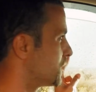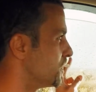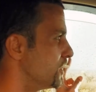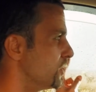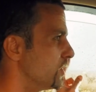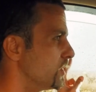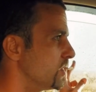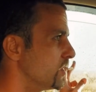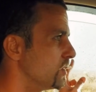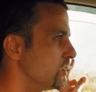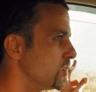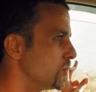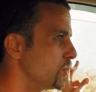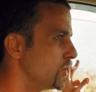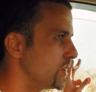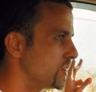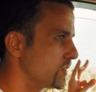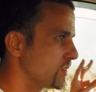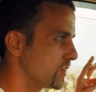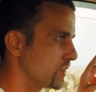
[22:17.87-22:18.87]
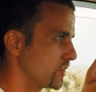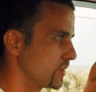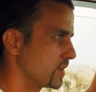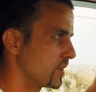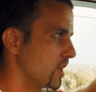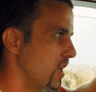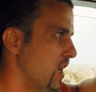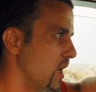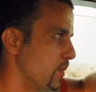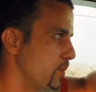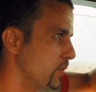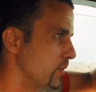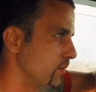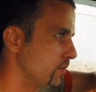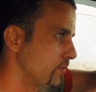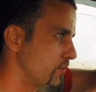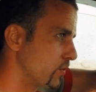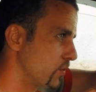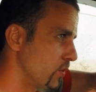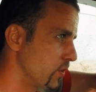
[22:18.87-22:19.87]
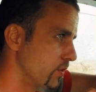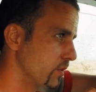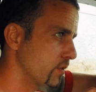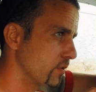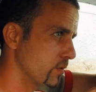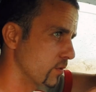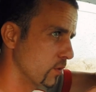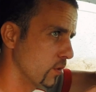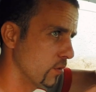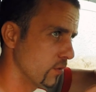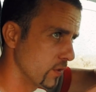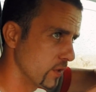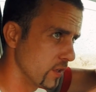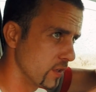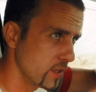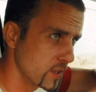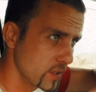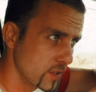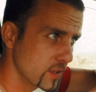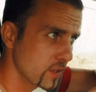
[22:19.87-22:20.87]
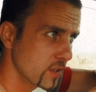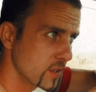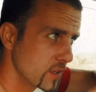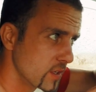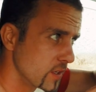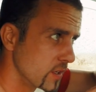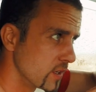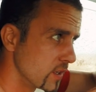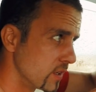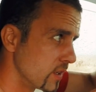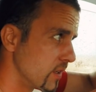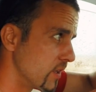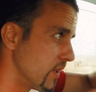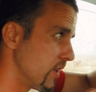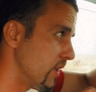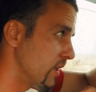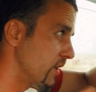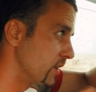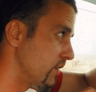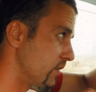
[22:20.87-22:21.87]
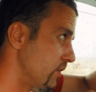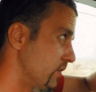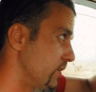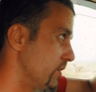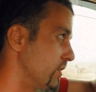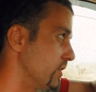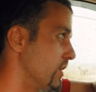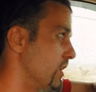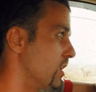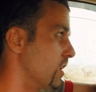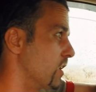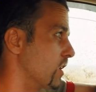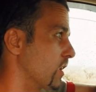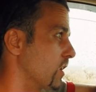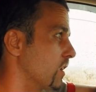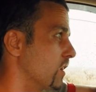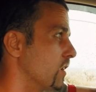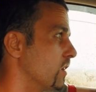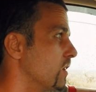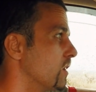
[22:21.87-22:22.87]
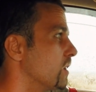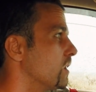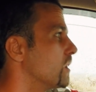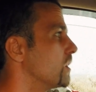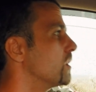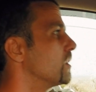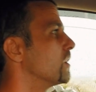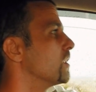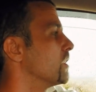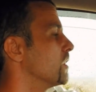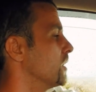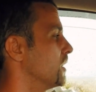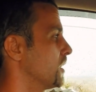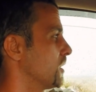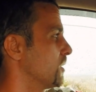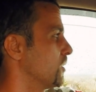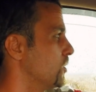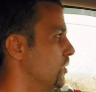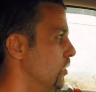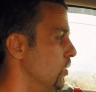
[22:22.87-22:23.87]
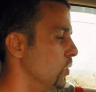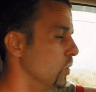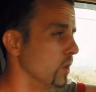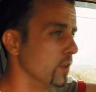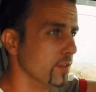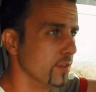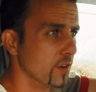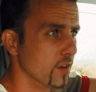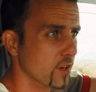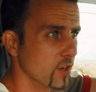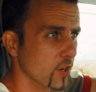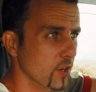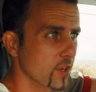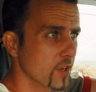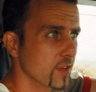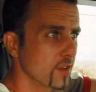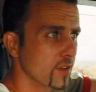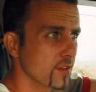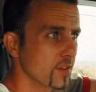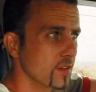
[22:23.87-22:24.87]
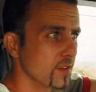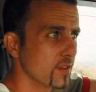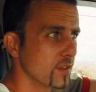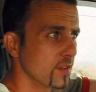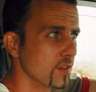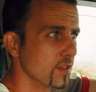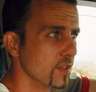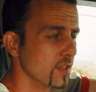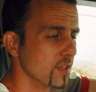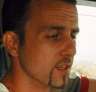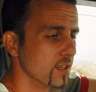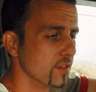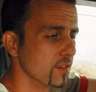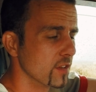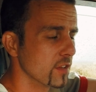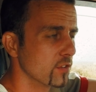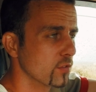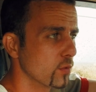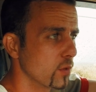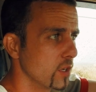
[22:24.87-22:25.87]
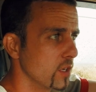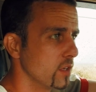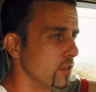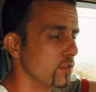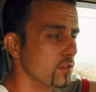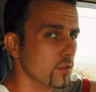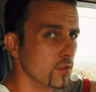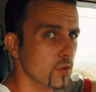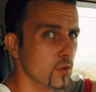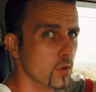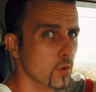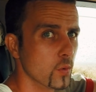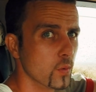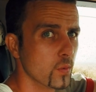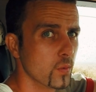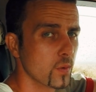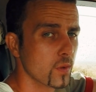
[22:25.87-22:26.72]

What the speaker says: cleared a little bit. Up in front over there, it's dark, like wholly dark. and that's where I need to go.